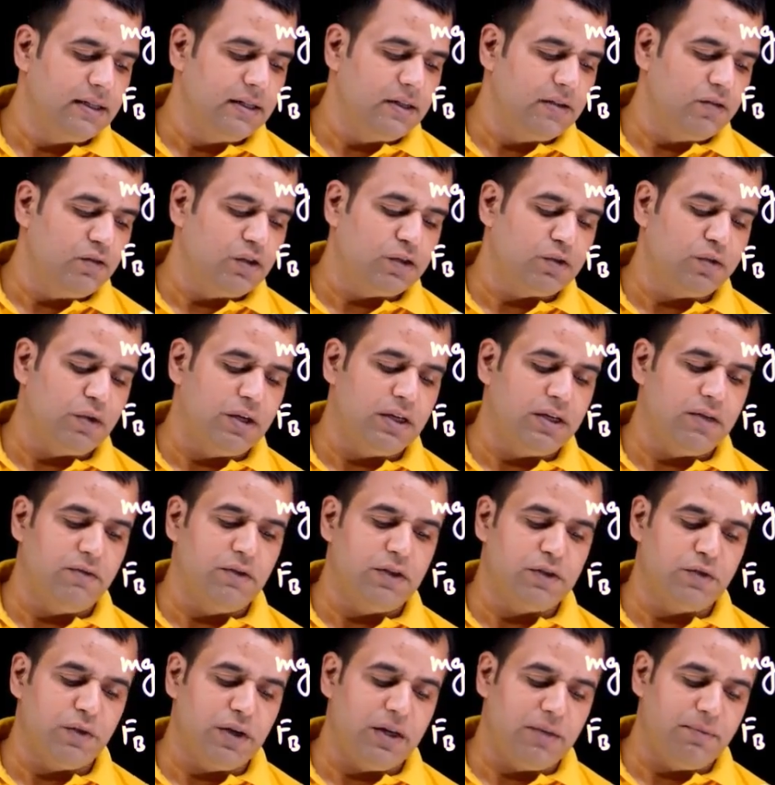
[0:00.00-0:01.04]
which
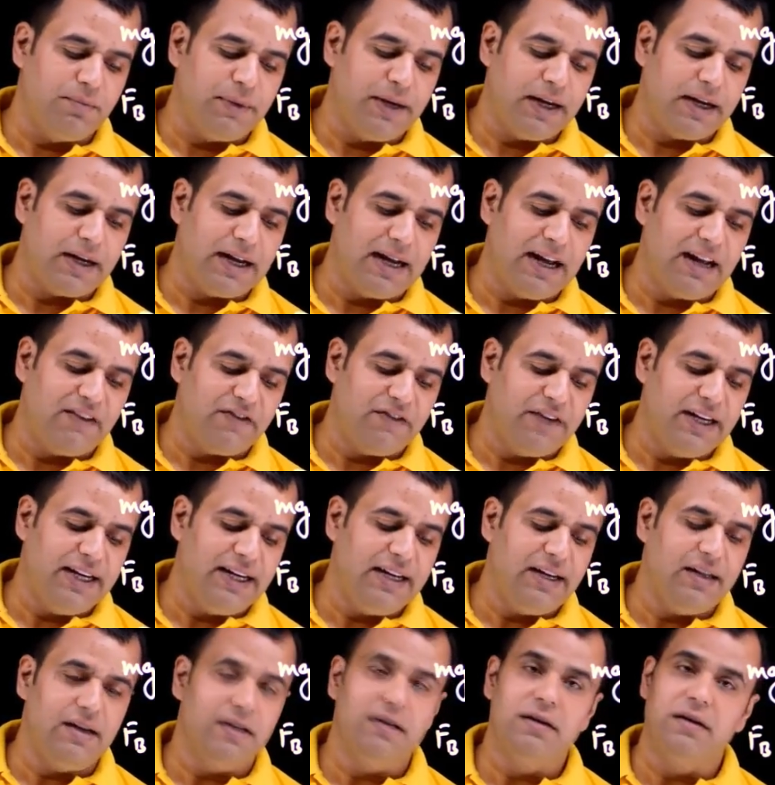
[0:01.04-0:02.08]
will make
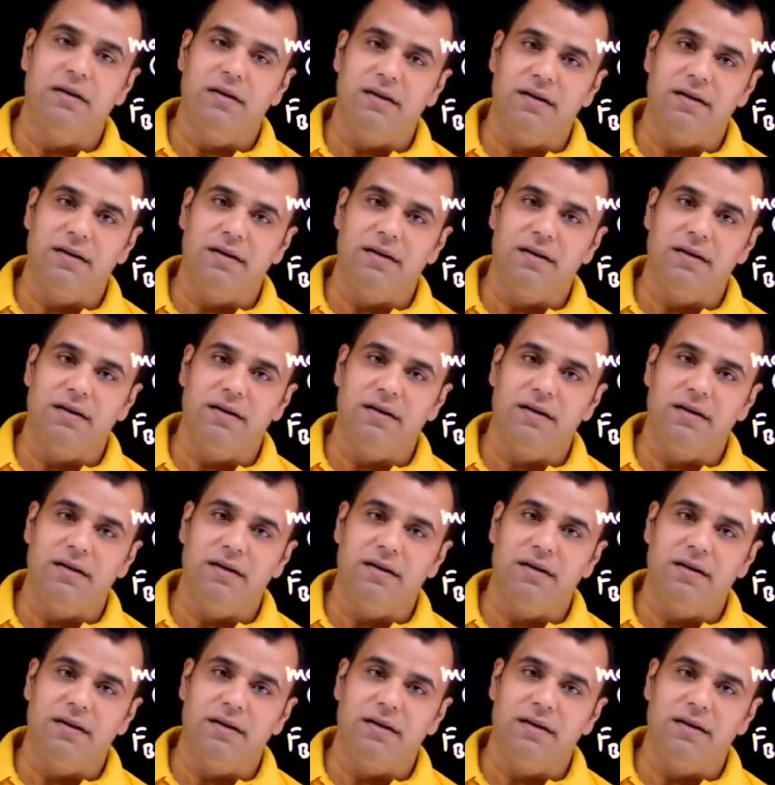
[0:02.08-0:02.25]
FD,